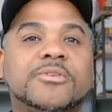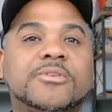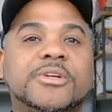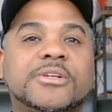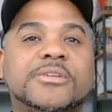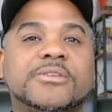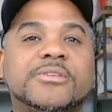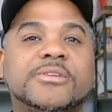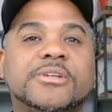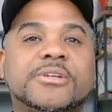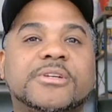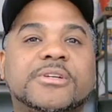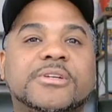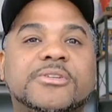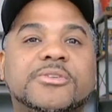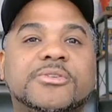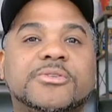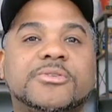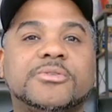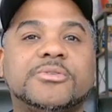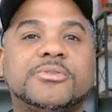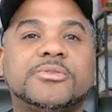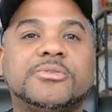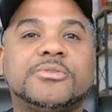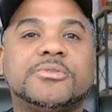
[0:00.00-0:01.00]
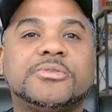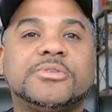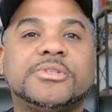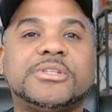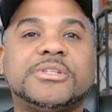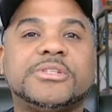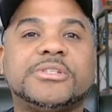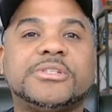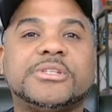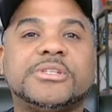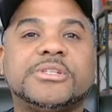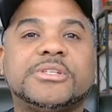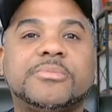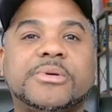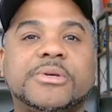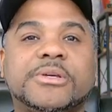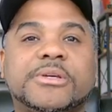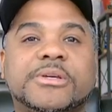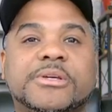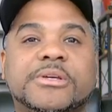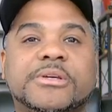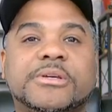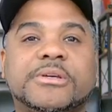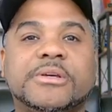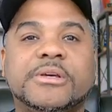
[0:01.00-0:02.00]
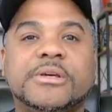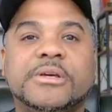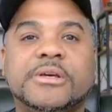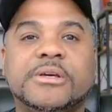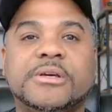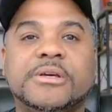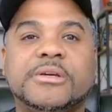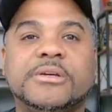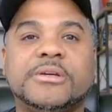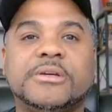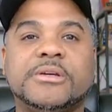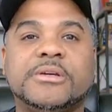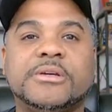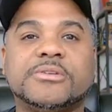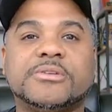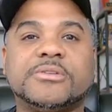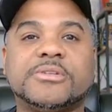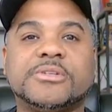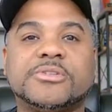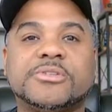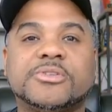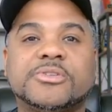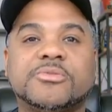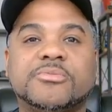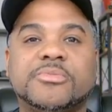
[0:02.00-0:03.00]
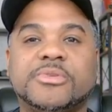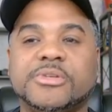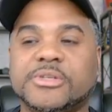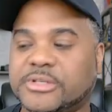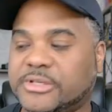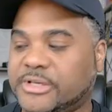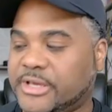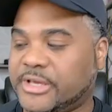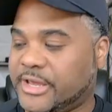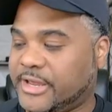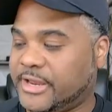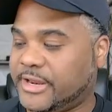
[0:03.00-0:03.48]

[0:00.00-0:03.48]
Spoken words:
Translate to TCP. So this will be